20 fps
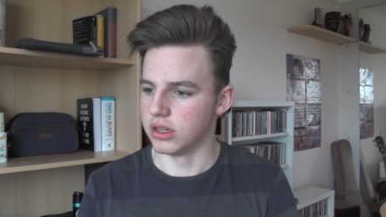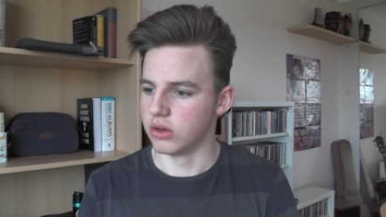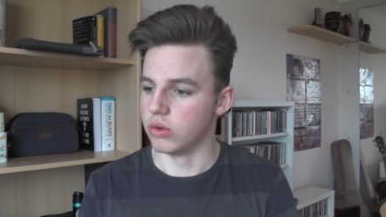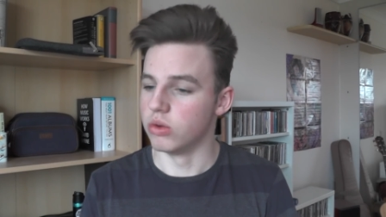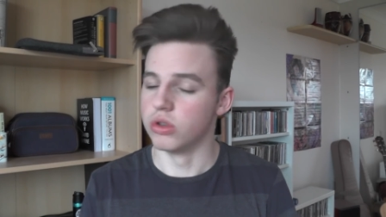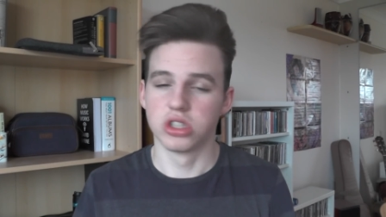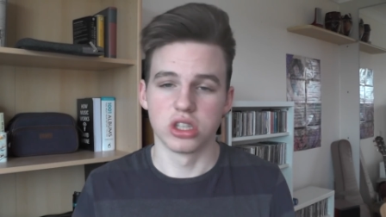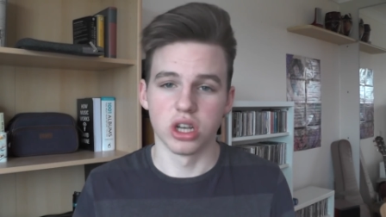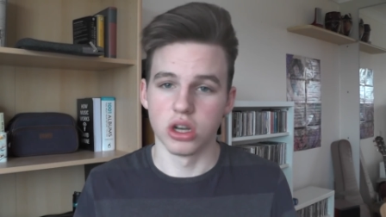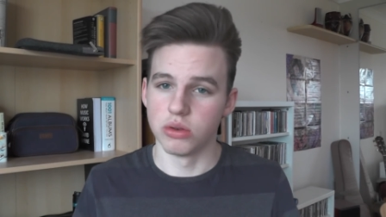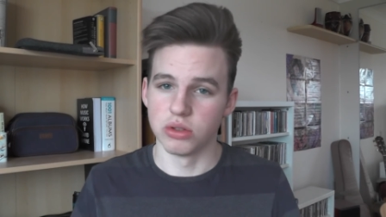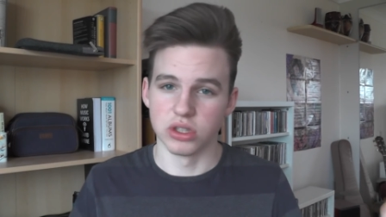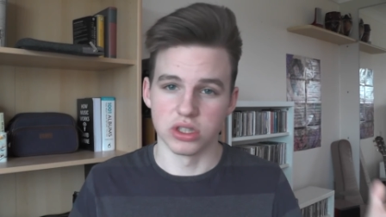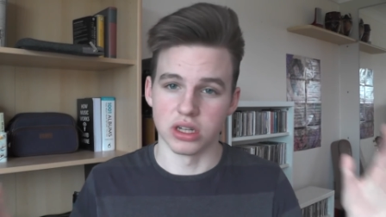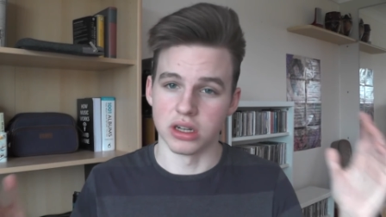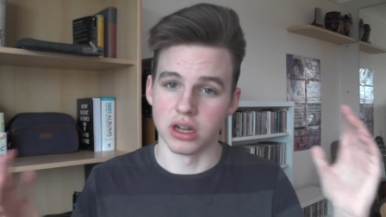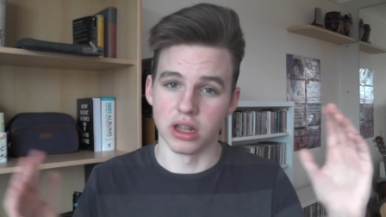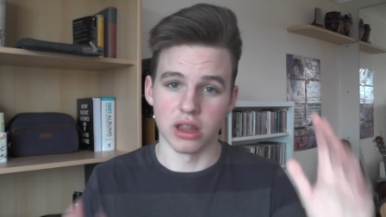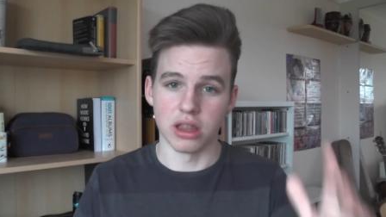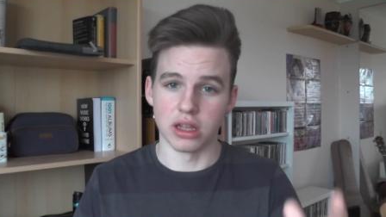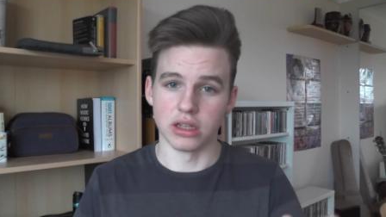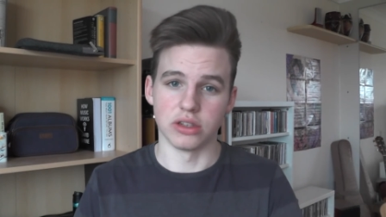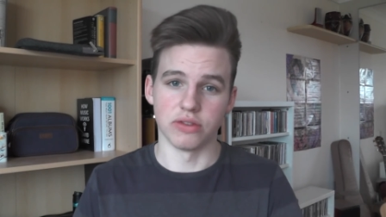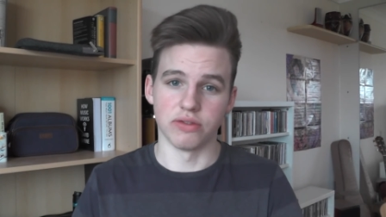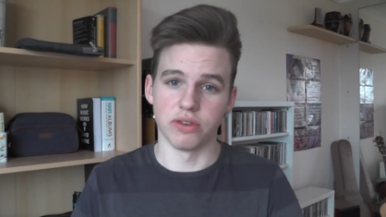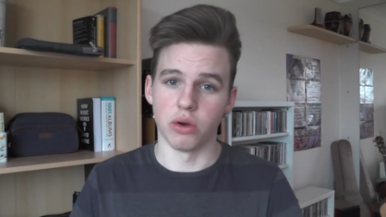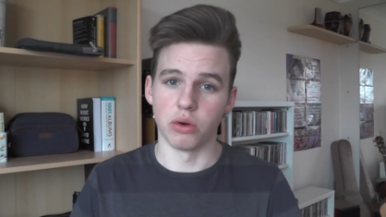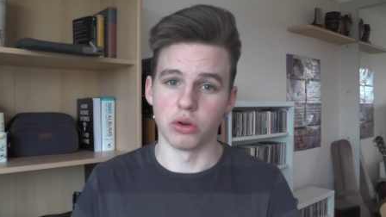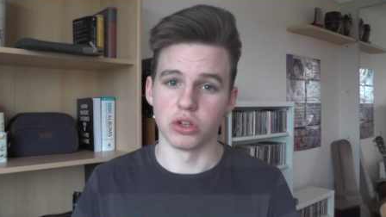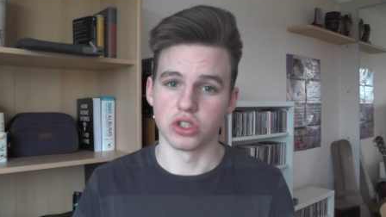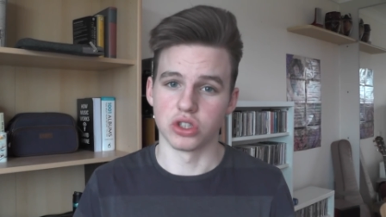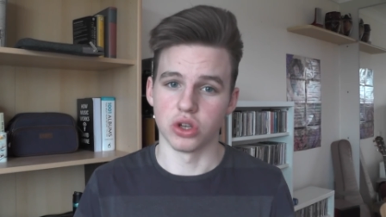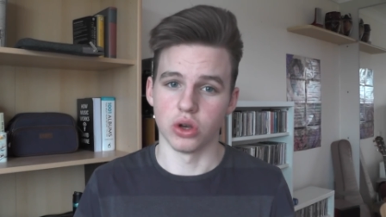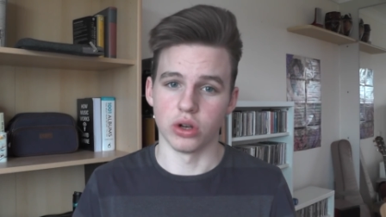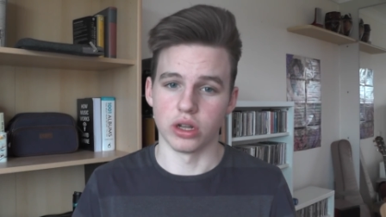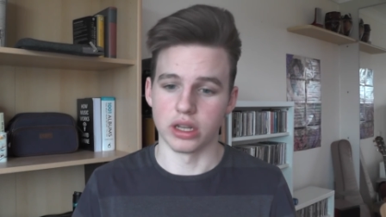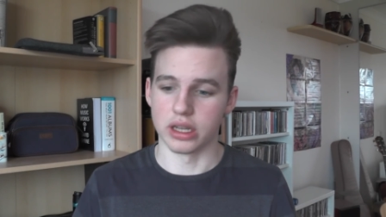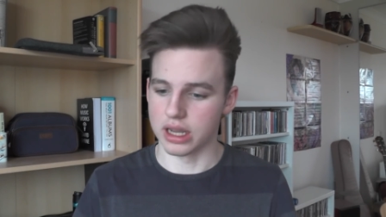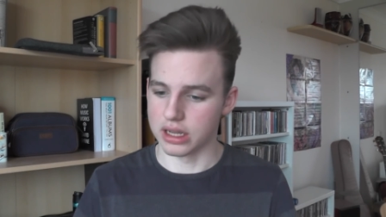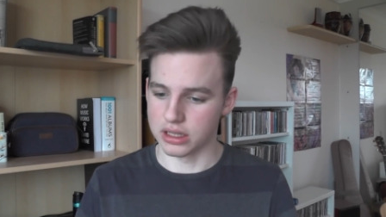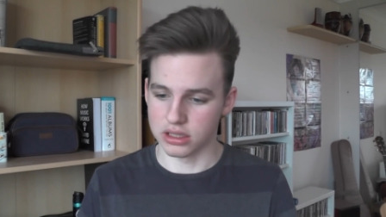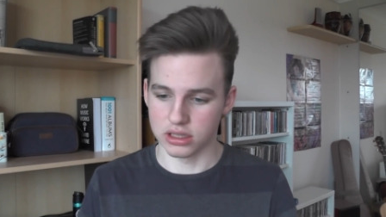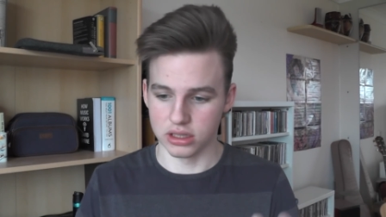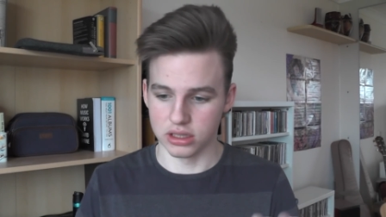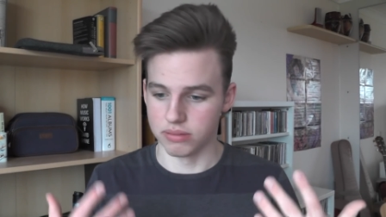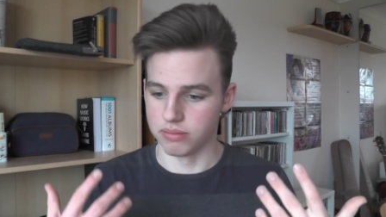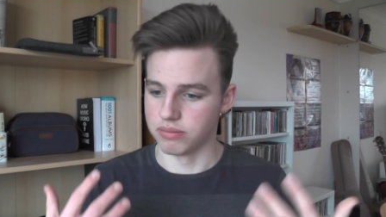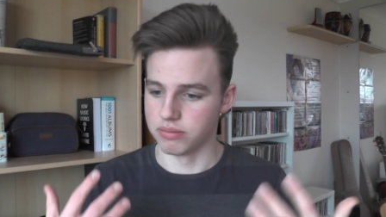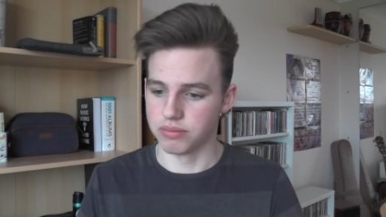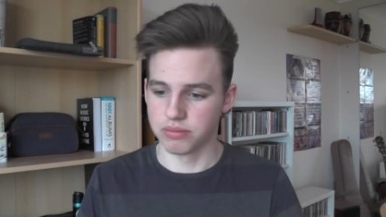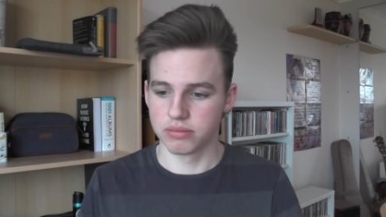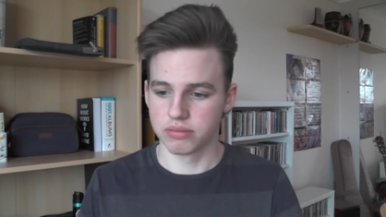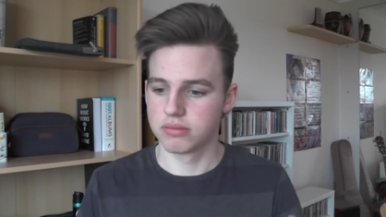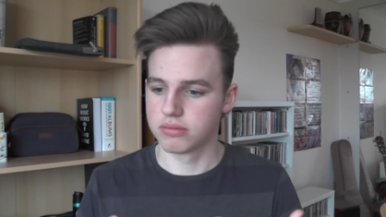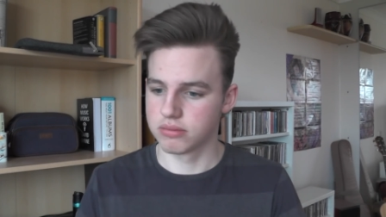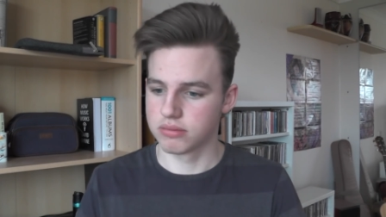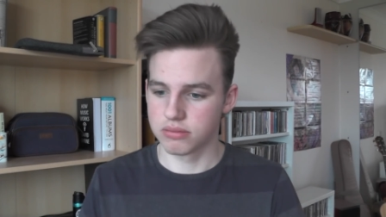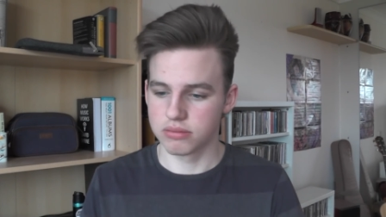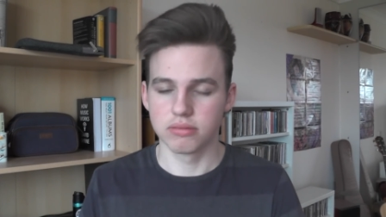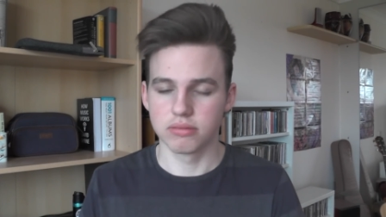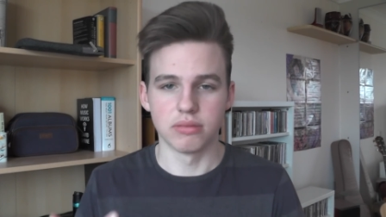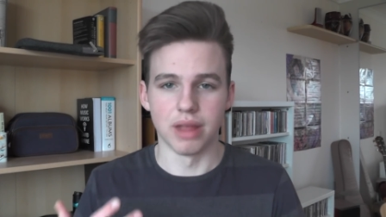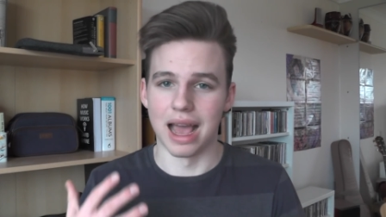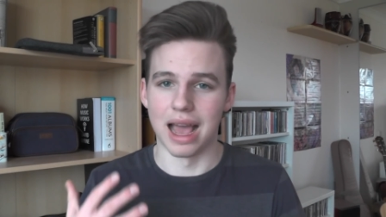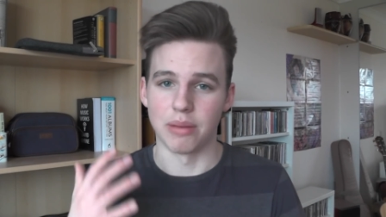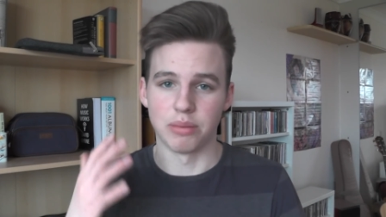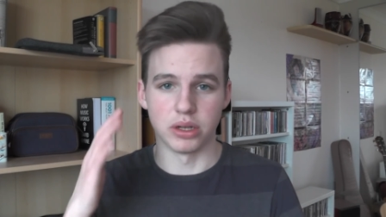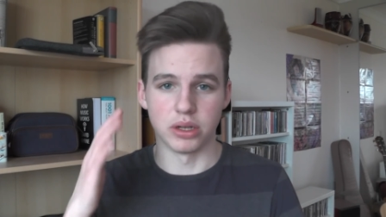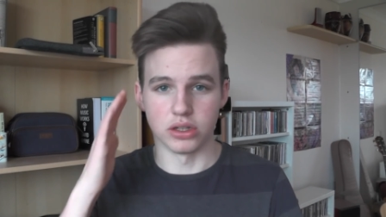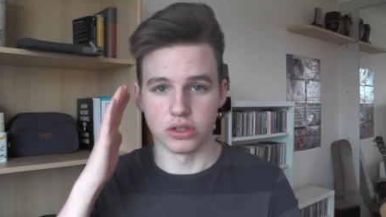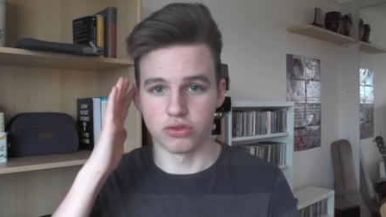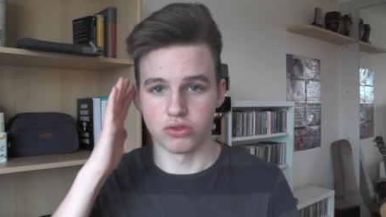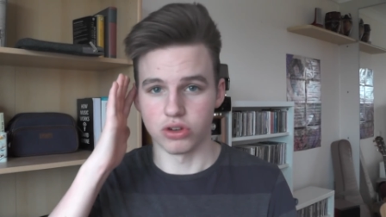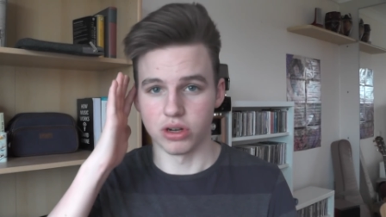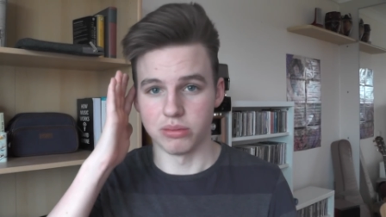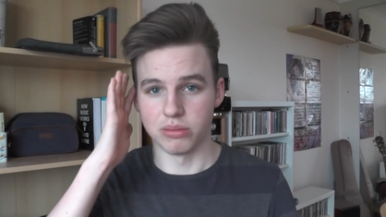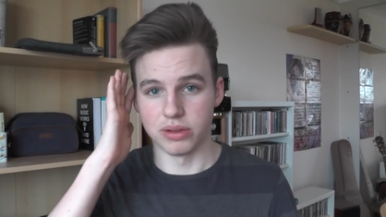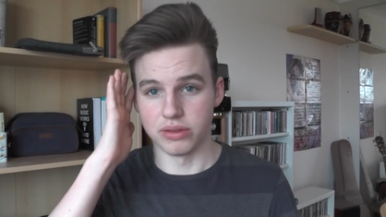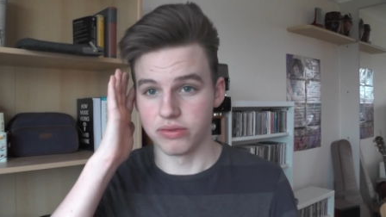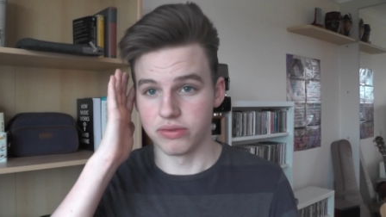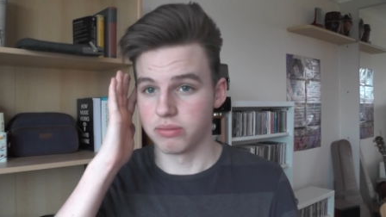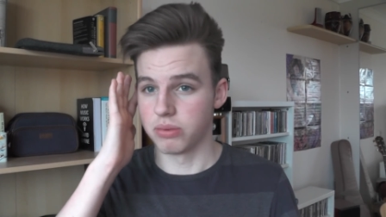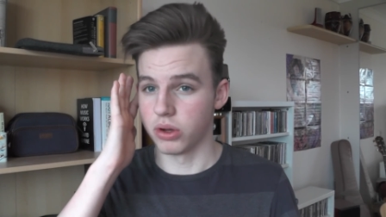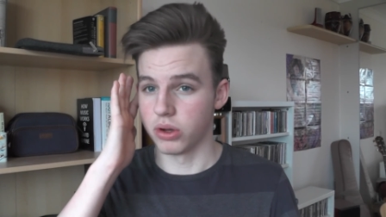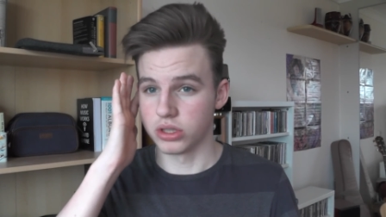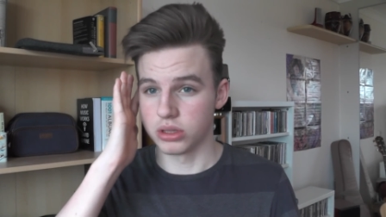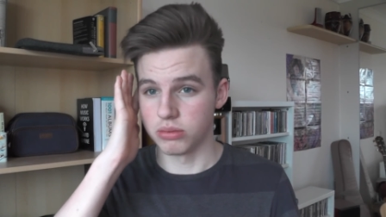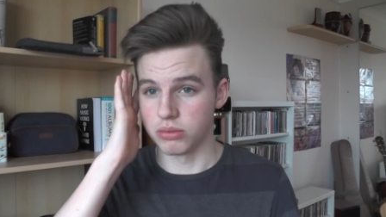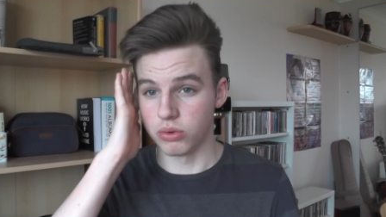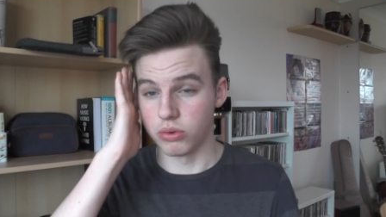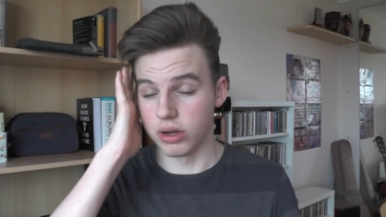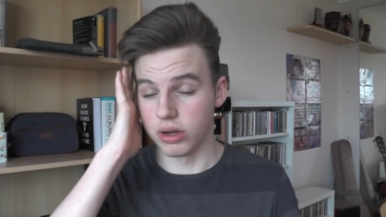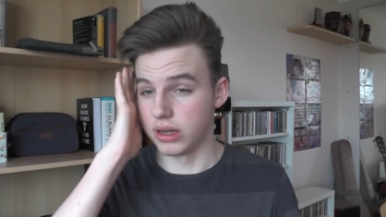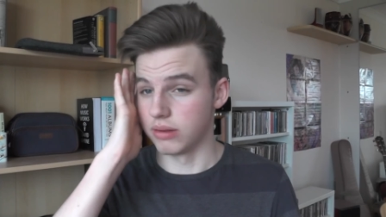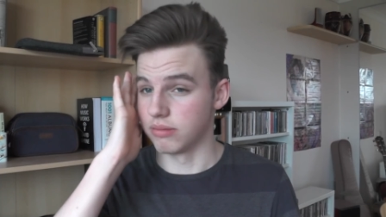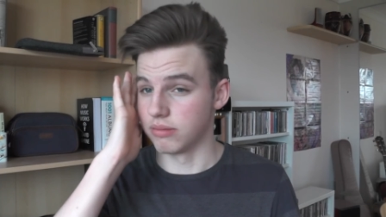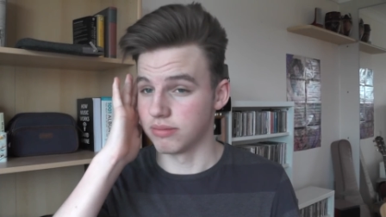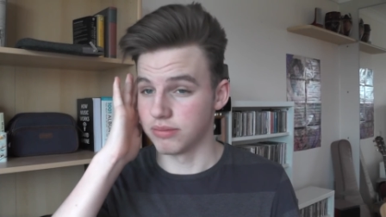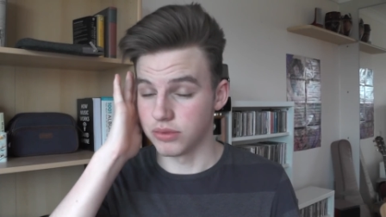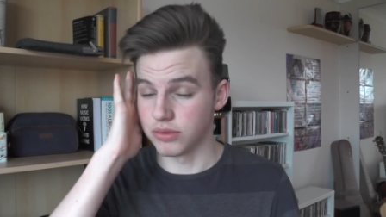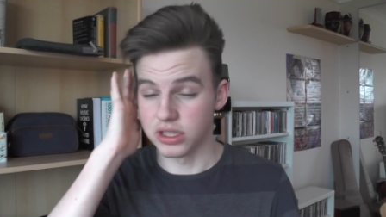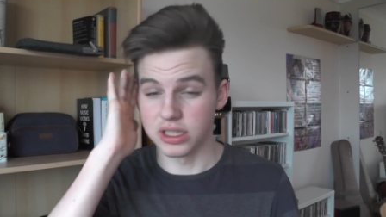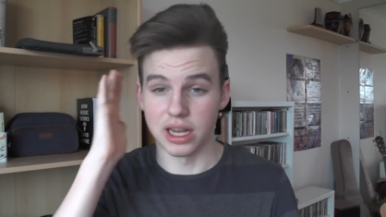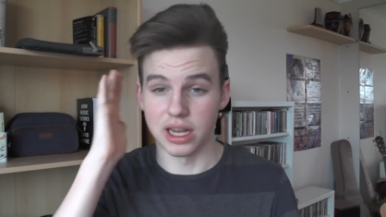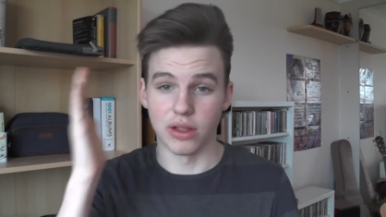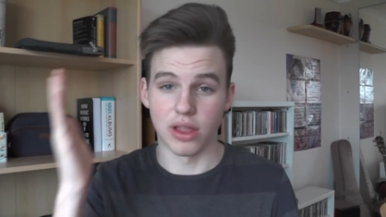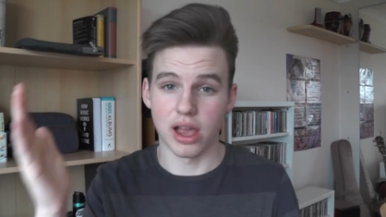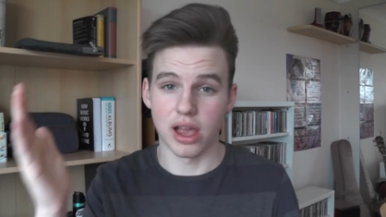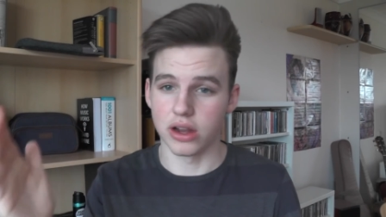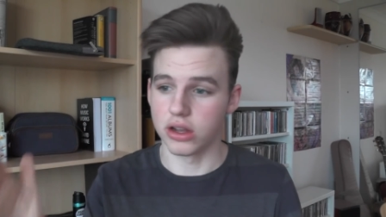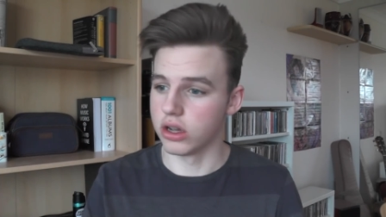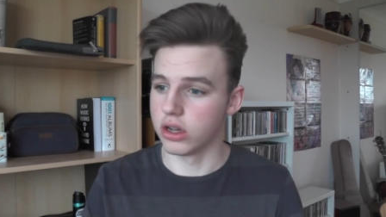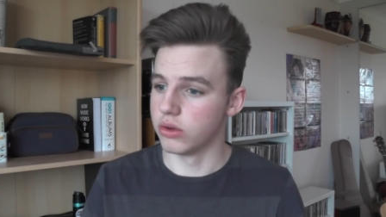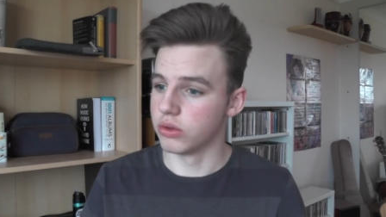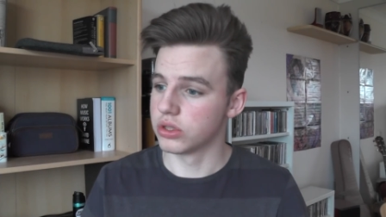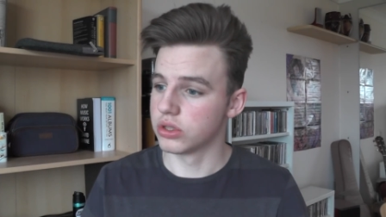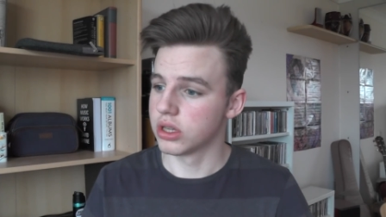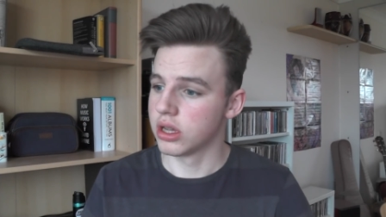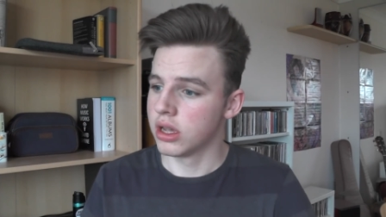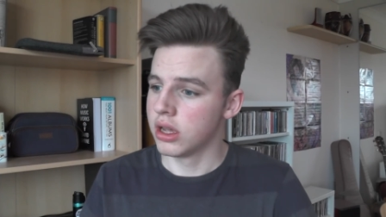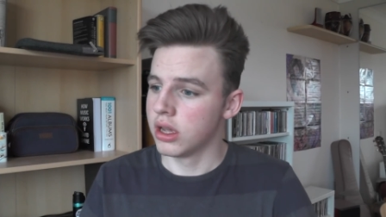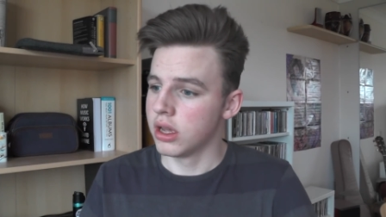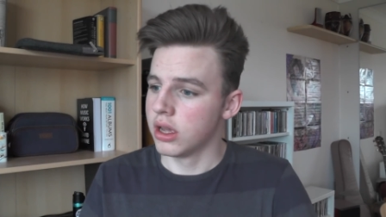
Also, just another thing to focus on and get some happiness from, if possible, and see how that goes.